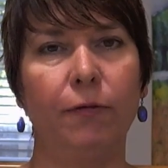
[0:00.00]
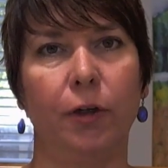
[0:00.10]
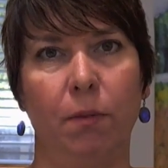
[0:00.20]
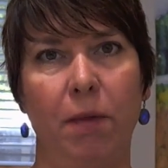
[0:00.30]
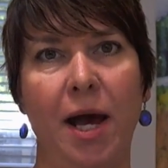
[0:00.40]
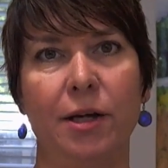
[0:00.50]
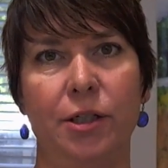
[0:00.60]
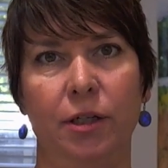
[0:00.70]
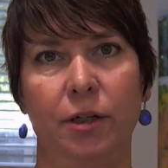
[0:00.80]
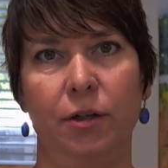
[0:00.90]

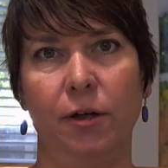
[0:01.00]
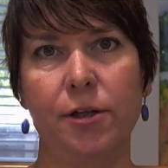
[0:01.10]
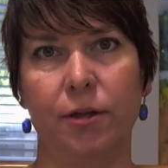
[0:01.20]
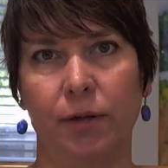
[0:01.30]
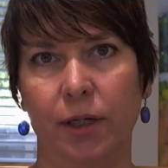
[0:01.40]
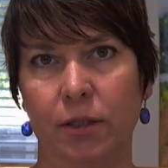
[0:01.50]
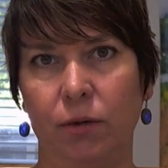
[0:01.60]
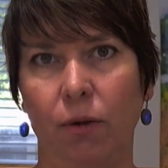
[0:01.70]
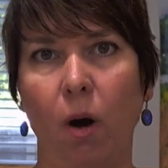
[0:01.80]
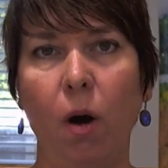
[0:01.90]
compassion and nurturing
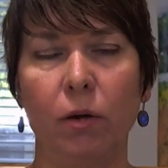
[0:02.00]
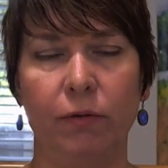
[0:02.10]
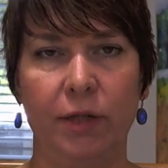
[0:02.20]
to all of